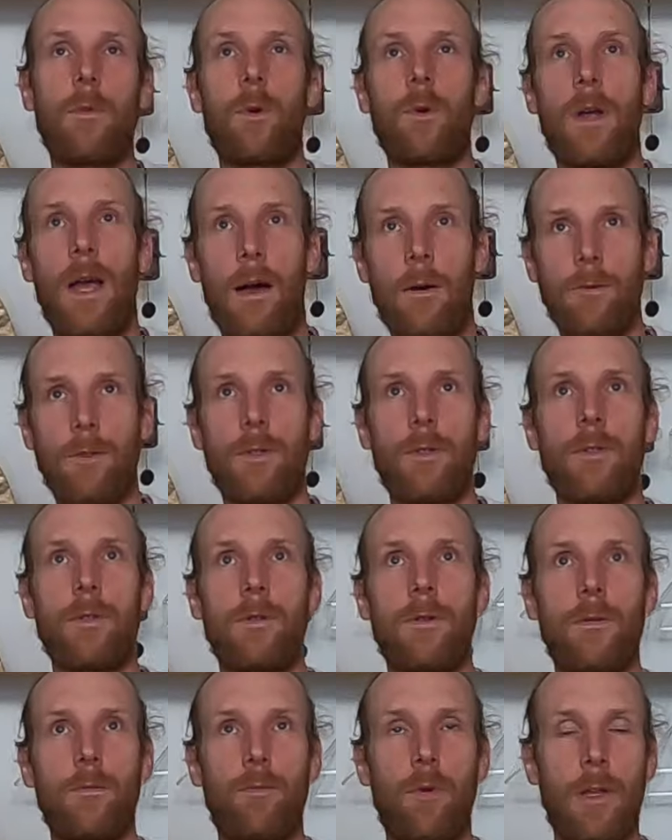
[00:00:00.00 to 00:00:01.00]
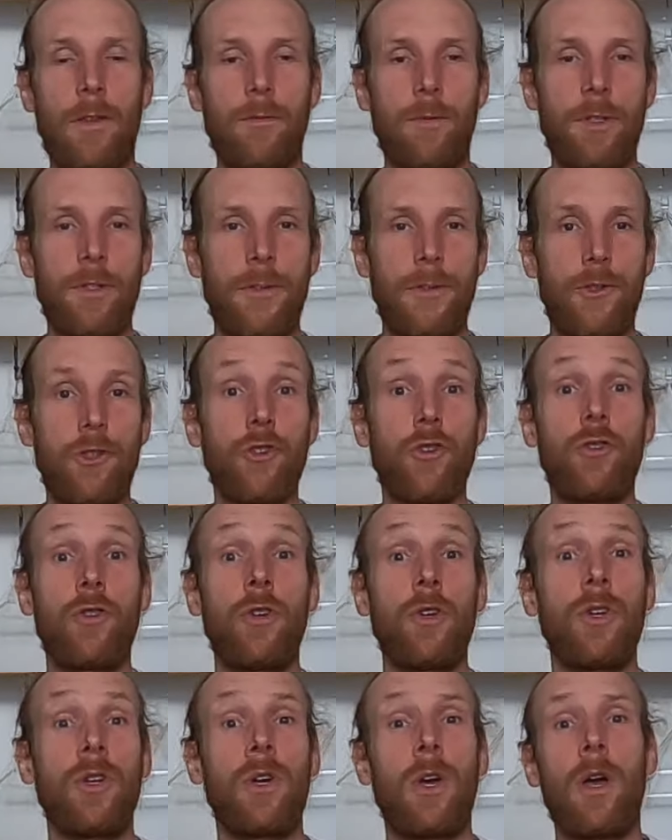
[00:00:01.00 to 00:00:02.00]
or outer breath
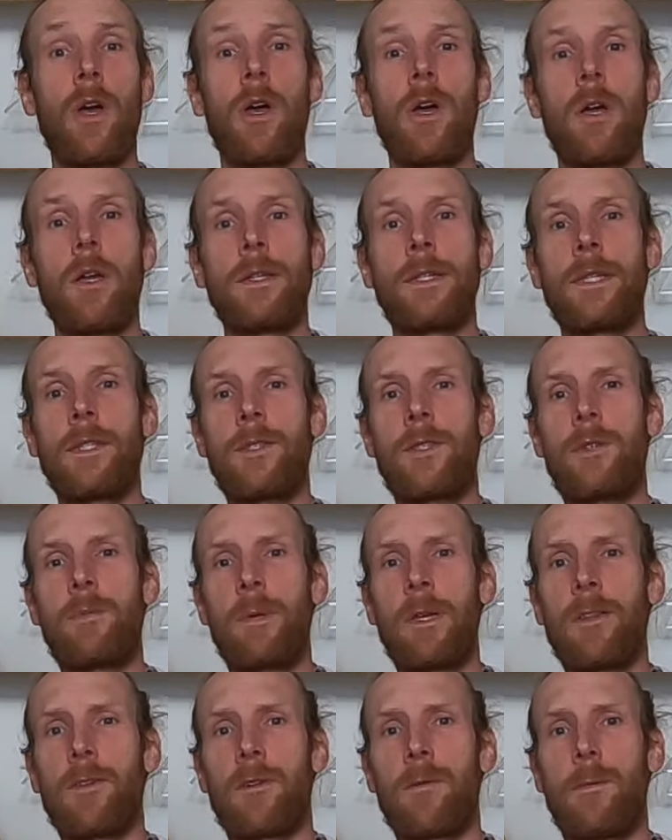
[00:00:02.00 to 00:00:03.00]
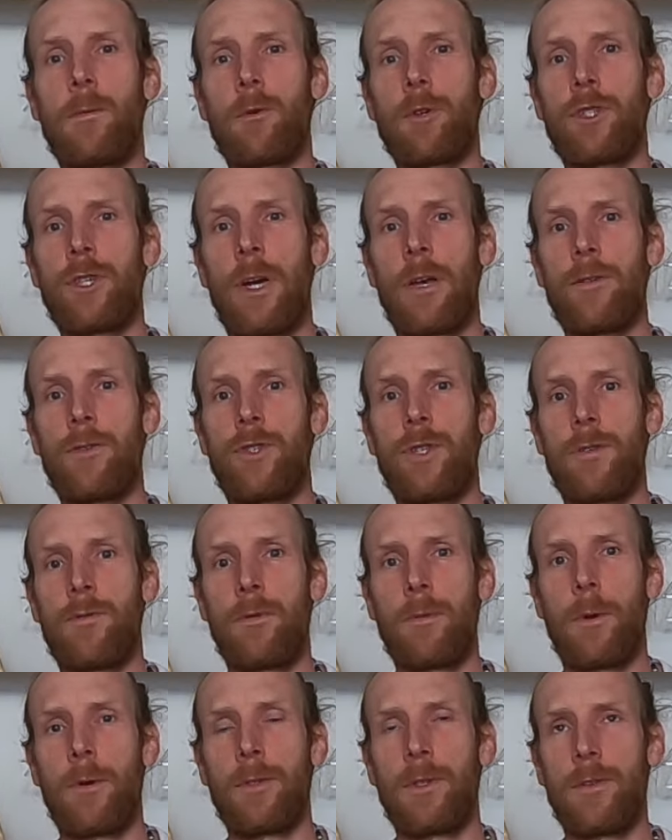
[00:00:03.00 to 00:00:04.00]
retention, tends to be a little bit more challenging
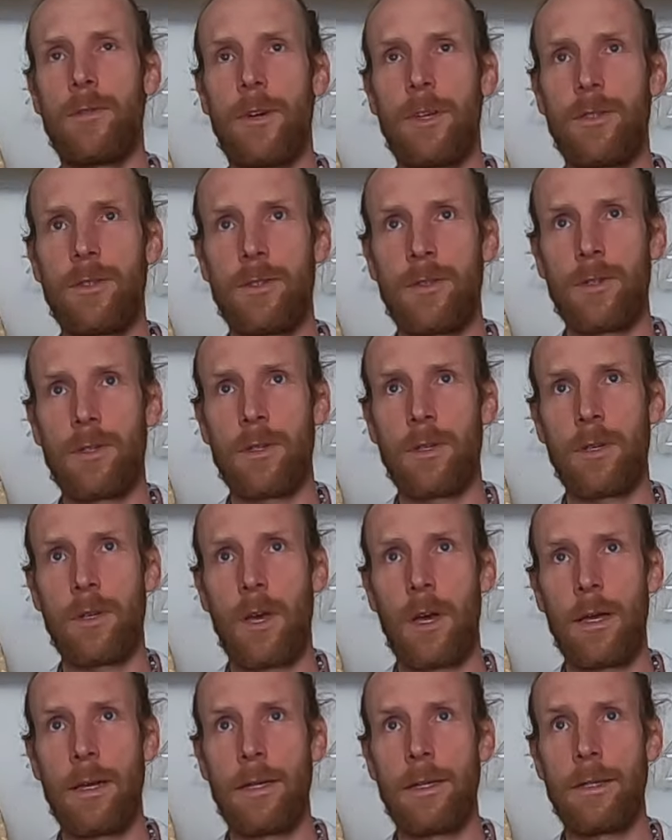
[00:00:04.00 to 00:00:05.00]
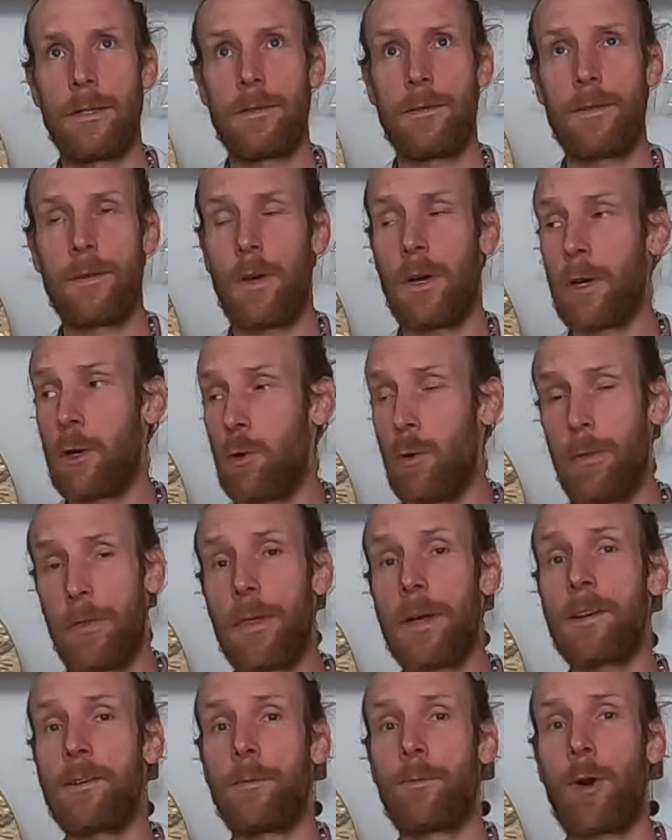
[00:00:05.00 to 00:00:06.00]
for most of us. It is a good
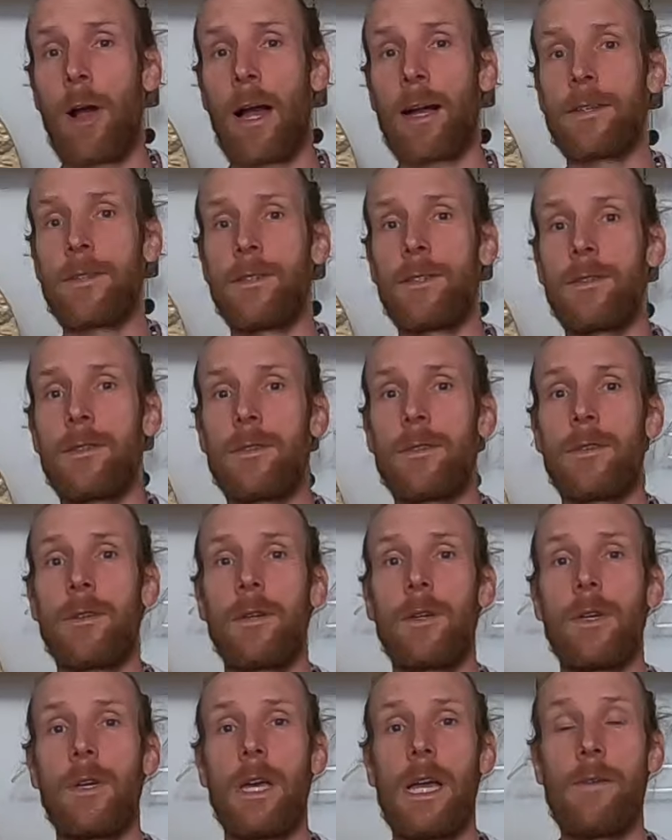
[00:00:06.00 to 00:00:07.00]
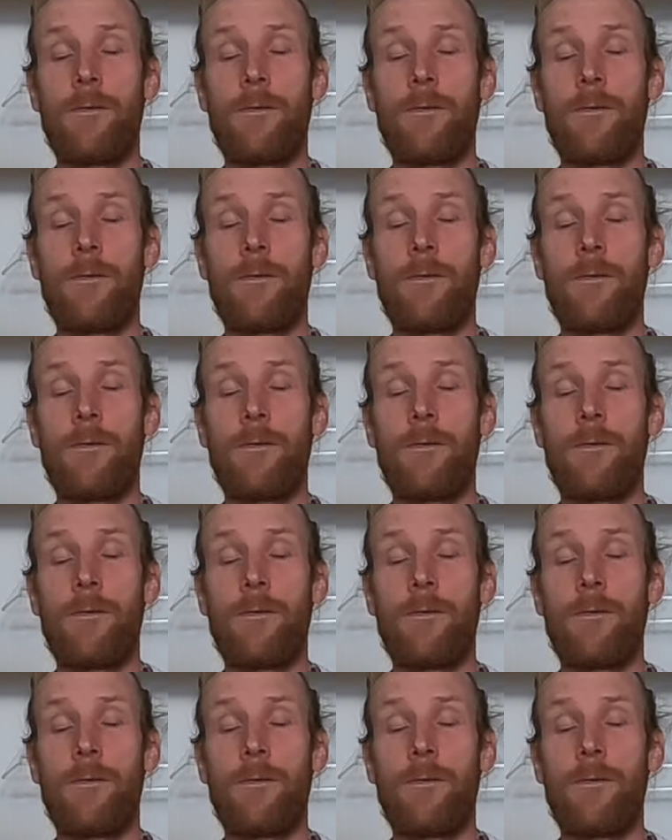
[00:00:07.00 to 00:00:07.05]
thing to practice.